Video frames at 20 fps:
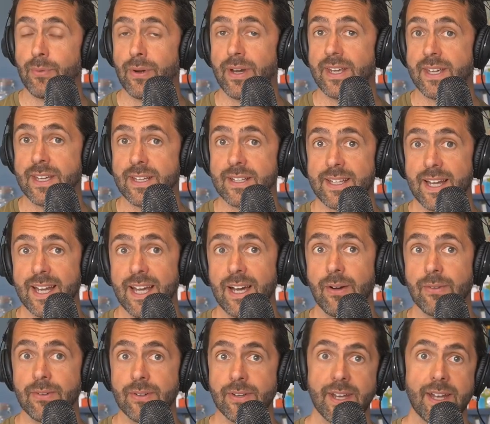of break it
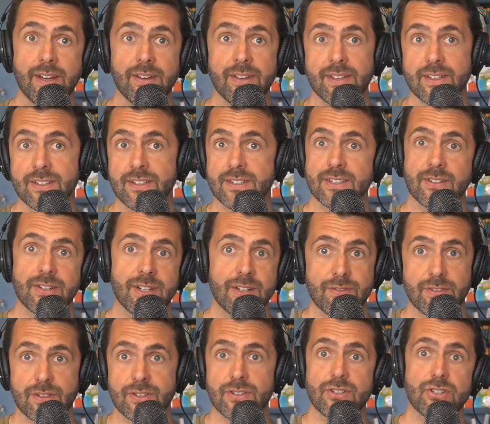down and how you can just kind
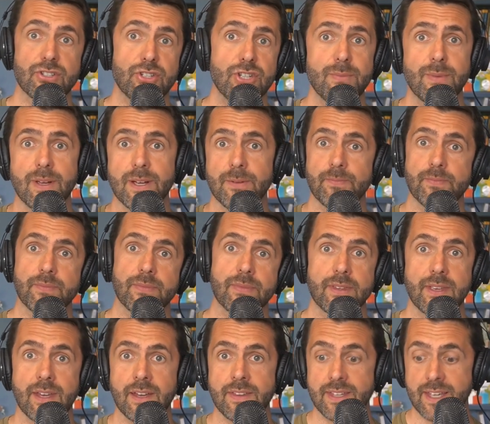of consume it
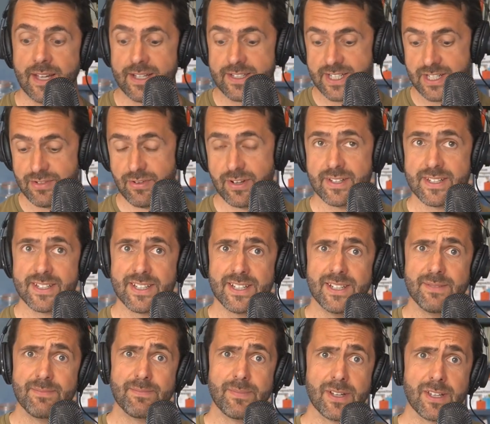and he actually runs
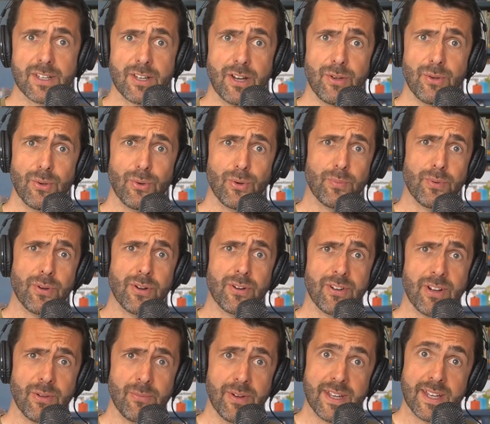a, a cohort
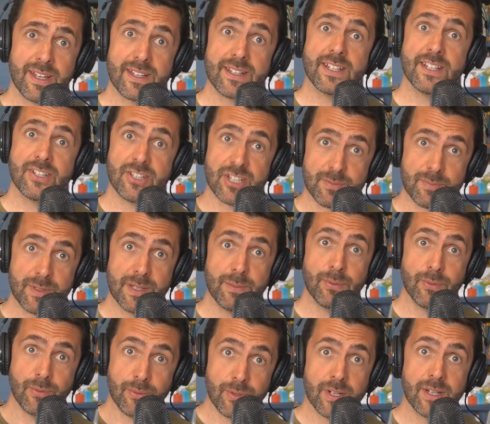program where he teaches
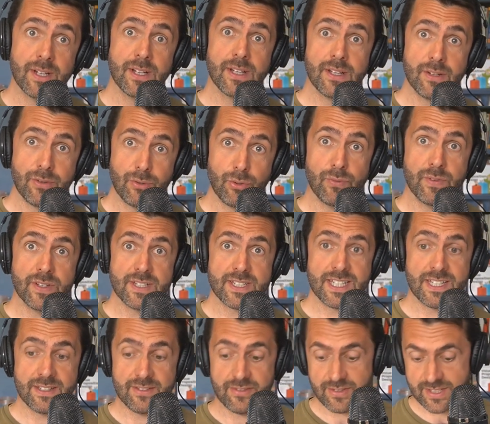people all these,
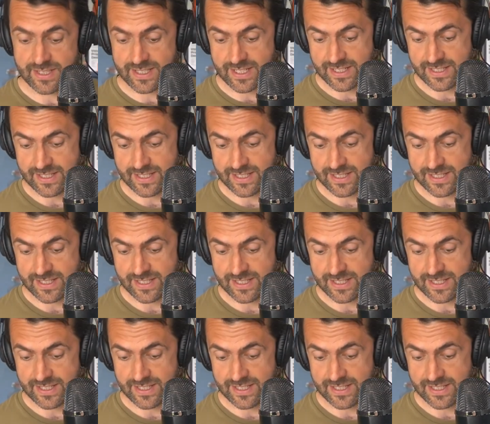te- all these